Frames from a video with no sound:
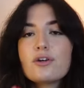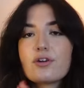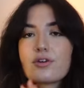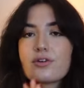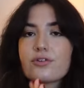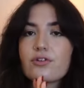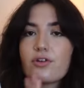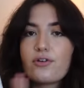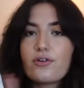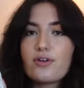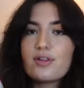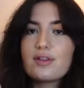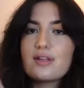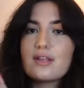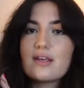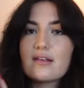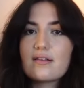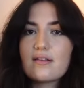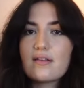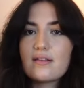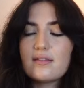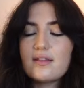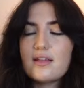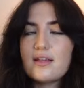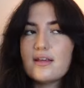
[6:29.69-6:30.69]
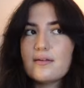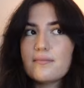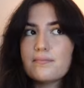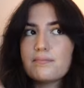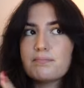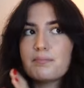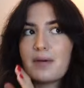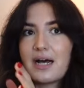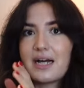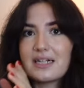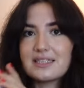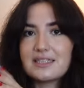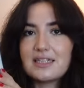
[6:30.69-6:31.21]
So in this, the
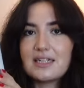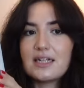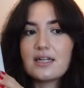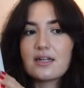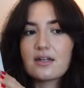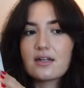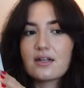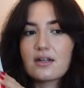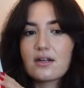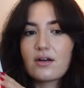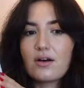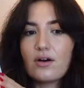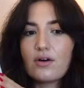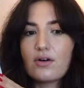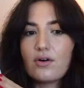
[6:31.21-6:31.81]
magic